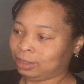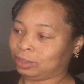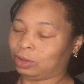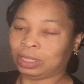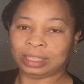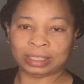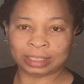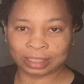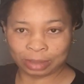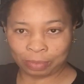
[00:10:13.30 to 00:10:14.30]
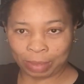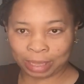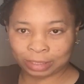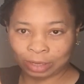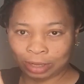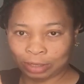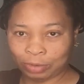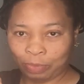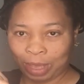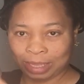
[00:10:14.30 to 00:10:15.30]
So this is the method
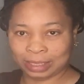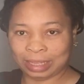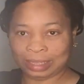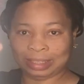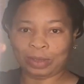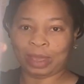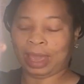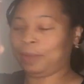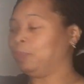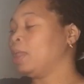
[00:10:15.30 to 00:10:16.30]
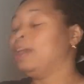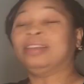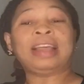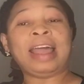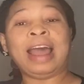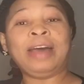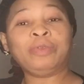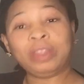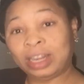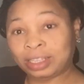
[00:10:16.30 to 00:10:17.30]
you mix this, okay? So I
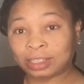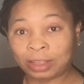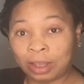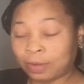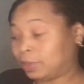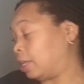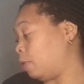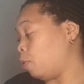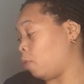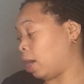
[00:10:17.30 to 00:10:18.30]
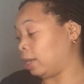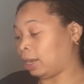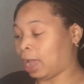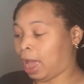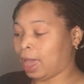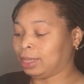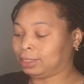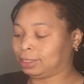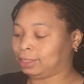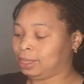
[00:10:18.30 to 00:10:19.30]
have 3 stuffs in one, guys.
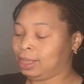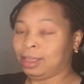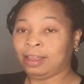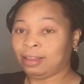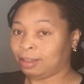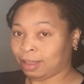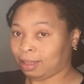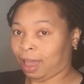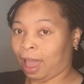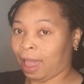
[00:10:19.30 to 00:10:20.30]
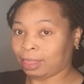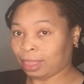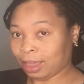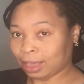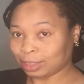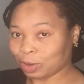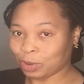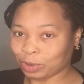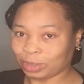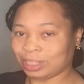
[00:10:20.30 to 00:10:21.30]
I think it's
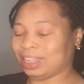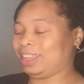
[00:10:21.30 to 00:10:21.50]
good.